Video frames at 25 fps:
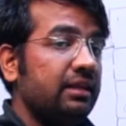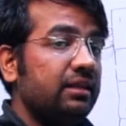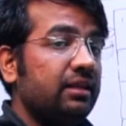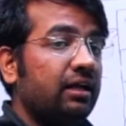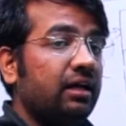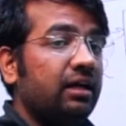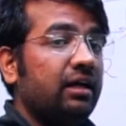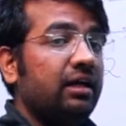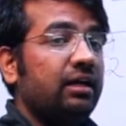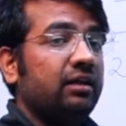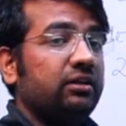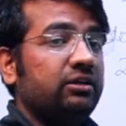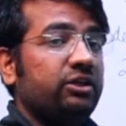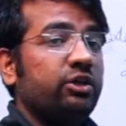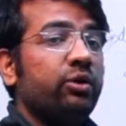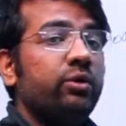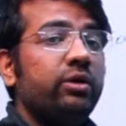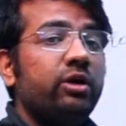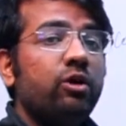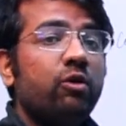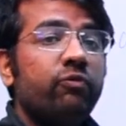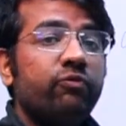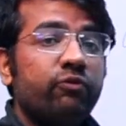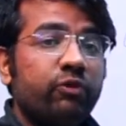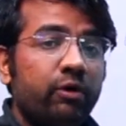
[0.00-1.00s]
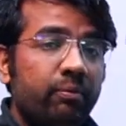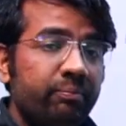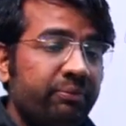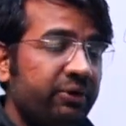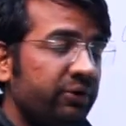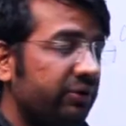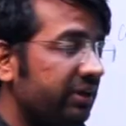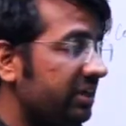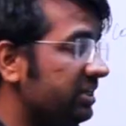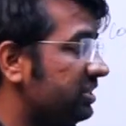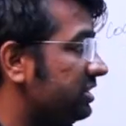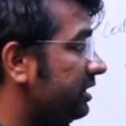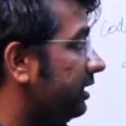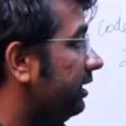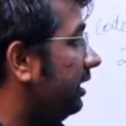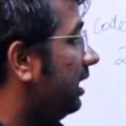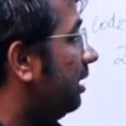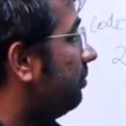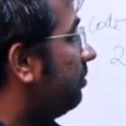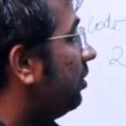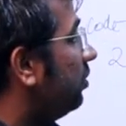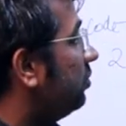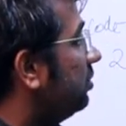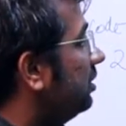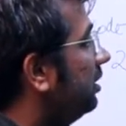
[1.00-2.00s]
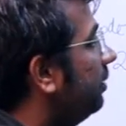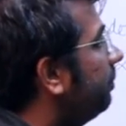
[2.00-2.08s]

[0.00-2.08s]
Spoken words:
the theory of computation about the